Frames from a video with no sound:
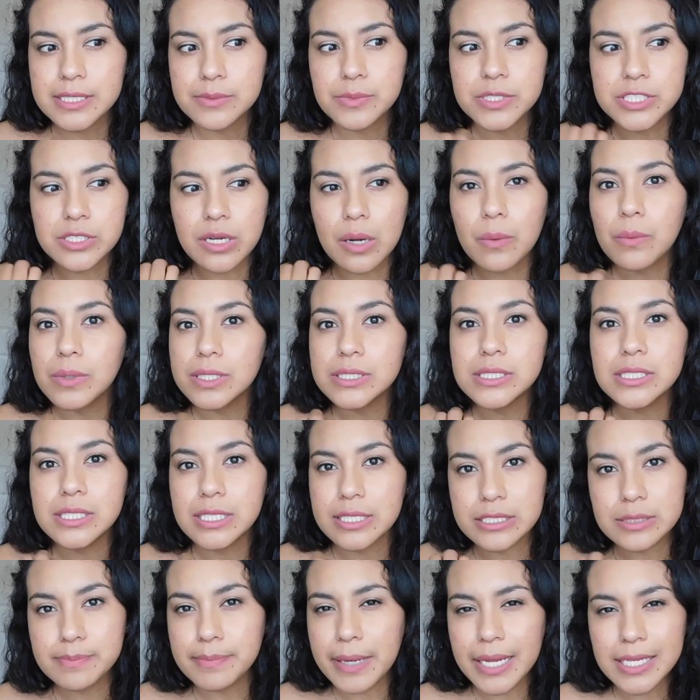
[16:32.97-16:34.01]
which I wasn't
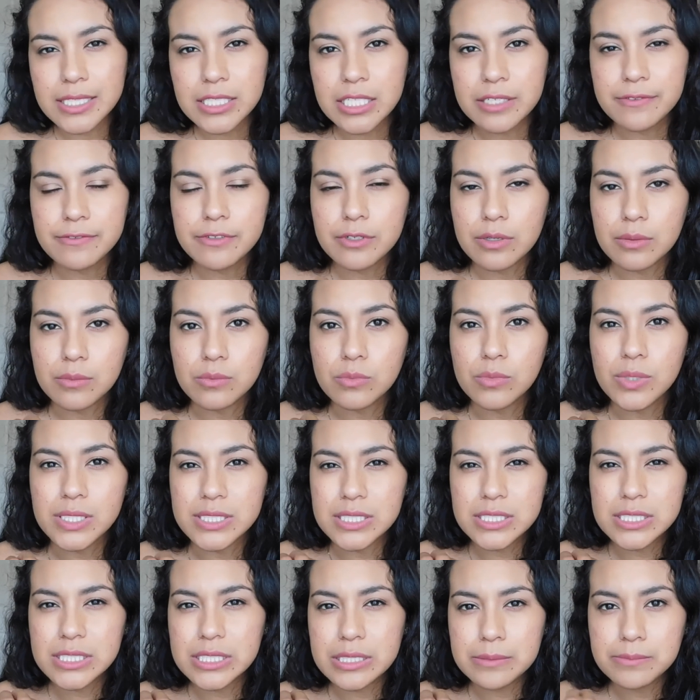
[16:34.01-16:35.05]
expecting from what
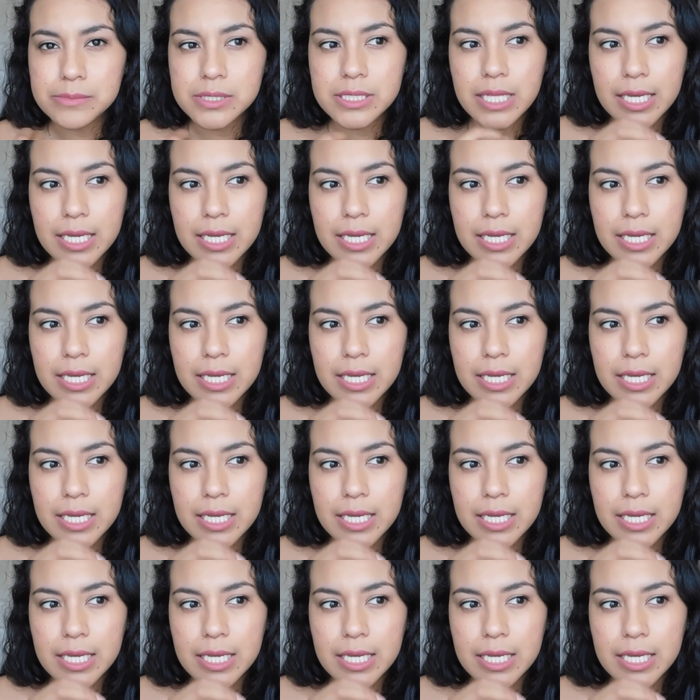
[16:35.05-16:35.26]
seems